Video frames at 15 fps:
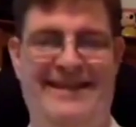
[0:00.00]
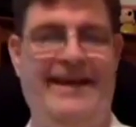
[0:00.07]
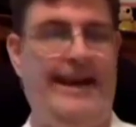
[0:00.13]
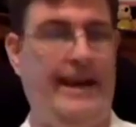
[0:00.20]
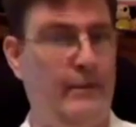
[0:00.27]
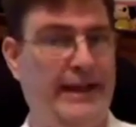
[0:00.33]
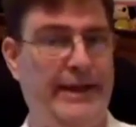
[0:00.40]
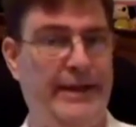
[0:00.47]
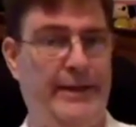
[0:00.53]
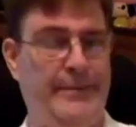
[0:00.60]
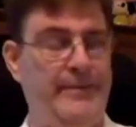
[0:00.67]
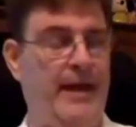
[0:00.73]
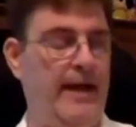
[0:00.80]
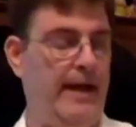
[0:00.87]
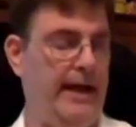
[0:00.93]
Here we go.
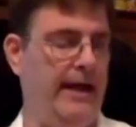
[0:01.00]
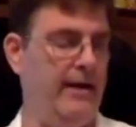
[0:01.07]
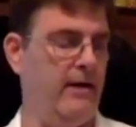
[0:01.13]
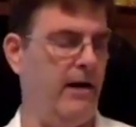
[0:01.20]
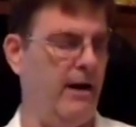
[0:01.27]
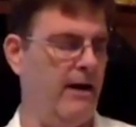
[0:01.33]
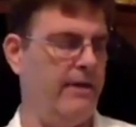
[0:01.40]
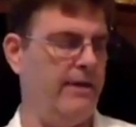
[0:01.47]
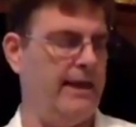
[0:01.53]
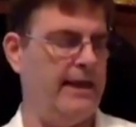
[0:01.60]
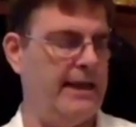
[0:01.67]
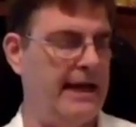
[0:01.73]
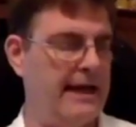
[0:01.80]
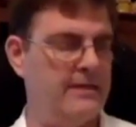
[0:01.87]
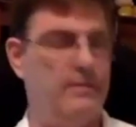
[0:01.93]
Here are the
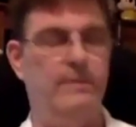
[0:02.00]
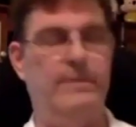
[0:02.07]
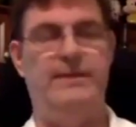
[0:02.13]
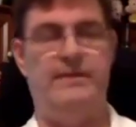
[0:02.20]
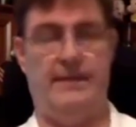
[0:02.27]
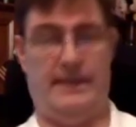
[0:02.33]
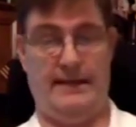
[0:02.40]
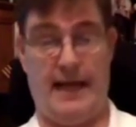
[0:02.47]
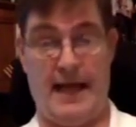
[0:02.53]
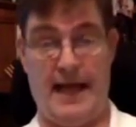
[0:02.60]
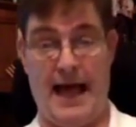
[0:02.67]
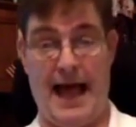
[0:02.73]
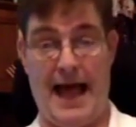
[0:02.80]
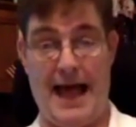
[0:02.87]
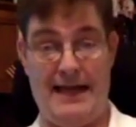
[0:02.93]
announcements that
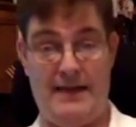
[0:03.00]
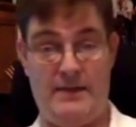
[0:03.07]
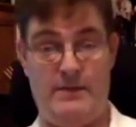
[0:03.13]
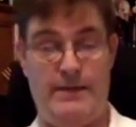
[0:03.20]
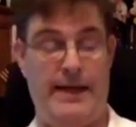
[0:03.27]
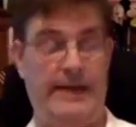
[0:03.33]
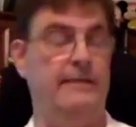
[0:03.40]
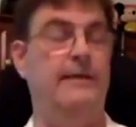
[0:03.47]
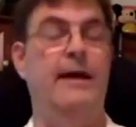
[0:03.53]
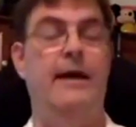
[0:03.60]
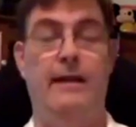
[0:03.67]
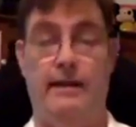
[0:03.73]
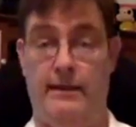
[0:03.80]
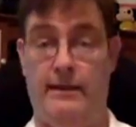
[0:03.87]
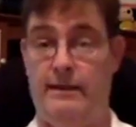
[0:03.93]
I expect.
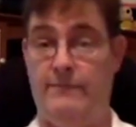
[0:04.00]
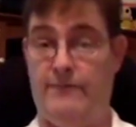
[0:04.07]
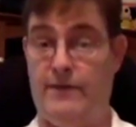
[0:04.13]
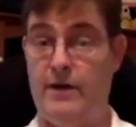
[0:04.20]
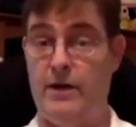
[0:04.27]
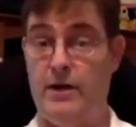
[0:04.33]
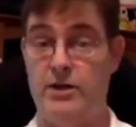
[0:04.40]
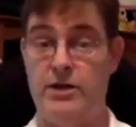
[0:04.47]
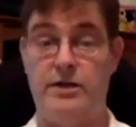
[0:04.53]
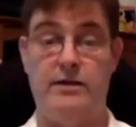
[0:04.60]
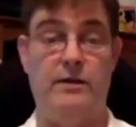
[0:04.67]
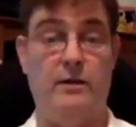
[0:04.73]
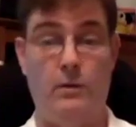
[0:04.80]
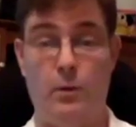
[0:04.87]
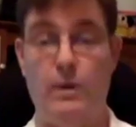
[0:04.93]

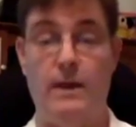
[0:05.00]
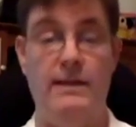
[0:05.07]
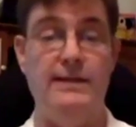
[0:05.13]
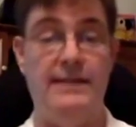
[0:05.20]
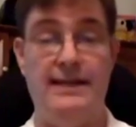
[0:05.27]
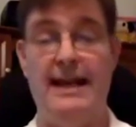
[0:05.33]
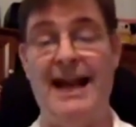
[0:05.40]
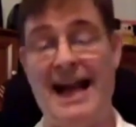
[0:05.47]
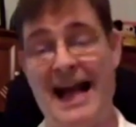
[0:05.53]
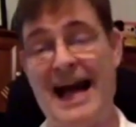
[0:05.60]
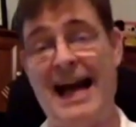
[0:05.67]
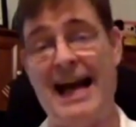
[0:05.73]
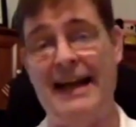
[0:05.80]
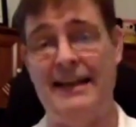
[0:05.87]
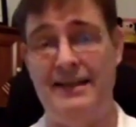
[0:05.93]
First, the ones that
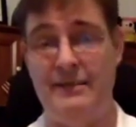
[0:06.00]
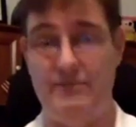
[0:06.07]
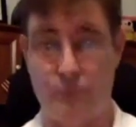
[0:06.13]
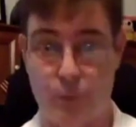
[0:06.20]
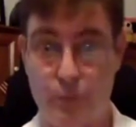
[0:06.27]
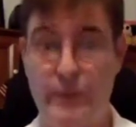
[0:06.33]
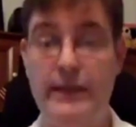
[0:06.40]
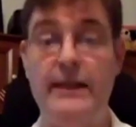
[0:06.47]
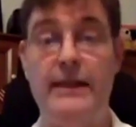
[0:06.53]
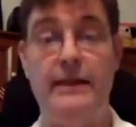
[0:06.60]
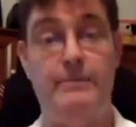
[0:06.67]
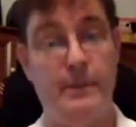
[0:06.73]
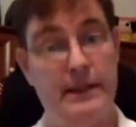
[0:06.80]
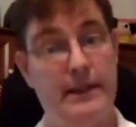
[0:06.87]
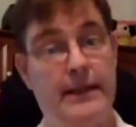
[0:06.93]
I
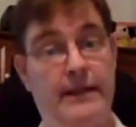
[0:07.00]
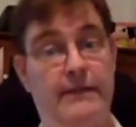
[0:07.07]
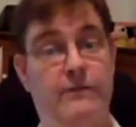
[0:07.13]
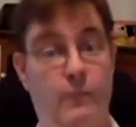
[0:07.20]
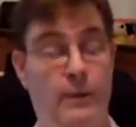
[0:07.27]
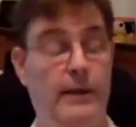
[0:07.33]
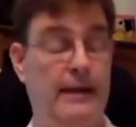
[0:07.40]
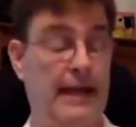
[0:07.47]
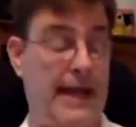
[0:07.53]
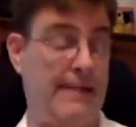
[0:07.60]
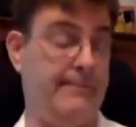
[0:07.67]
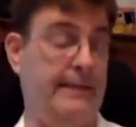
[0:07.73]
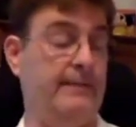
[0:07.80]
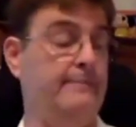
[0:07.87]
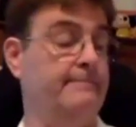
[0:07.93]
really believe will
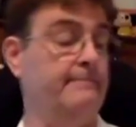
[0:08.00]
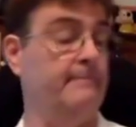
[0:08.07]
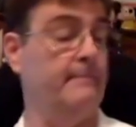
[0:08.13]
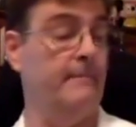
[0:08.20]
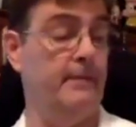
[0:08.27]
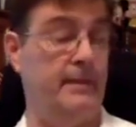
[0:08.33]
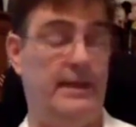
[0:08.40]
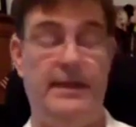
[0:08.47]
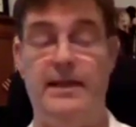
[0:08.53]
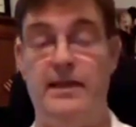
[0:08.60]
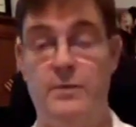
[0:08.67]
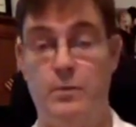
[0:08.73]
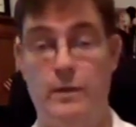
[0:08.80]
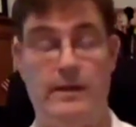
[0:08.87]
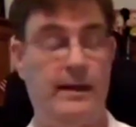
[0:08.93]
happen.
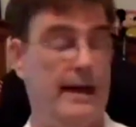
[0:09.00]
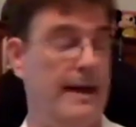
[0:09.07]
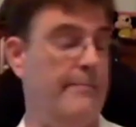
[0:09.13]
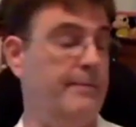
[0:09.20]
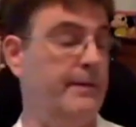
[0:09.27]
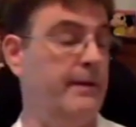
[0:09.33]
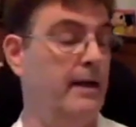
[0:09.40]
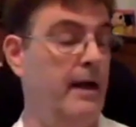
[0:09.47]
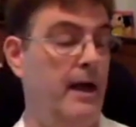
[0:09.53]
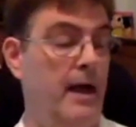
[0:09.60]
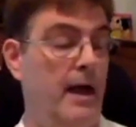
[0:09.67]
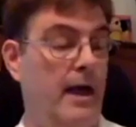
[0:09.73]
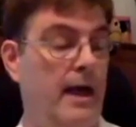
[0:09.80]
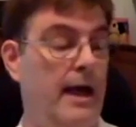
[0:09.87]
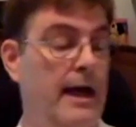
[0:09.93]
These will happen.
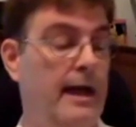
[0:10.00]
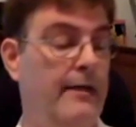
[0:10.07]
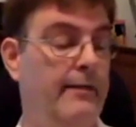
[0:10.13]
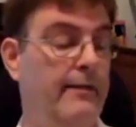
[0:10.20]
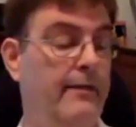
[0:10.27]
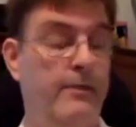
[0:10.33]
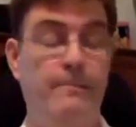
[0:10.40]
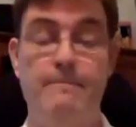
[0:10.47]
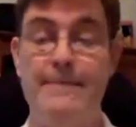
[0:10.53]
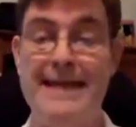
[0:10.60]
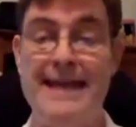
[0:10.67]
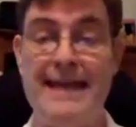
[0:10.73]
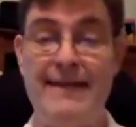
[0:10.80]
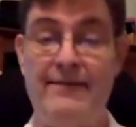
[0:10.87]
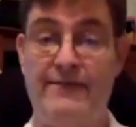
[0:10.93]
The
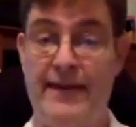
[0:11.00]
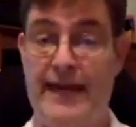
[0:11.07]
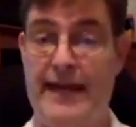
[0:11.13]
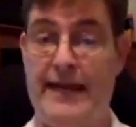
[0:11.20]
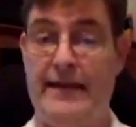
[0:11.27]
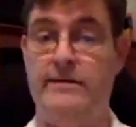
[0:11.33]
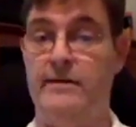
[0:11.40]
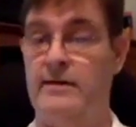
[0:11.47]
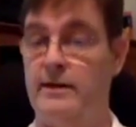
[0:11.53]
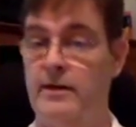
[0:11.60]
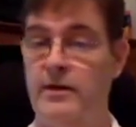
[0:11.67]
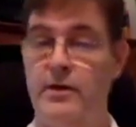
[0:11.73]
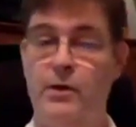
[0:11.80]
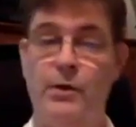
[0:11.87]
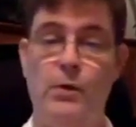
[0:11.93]
minivans, the
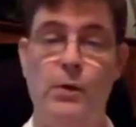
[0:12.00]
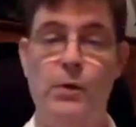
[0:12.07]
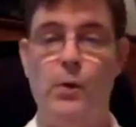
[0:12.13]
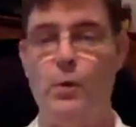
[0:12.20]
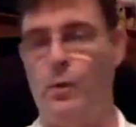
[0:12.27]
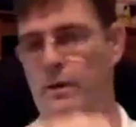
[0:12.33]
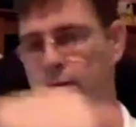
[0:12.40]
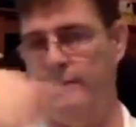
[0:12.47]
new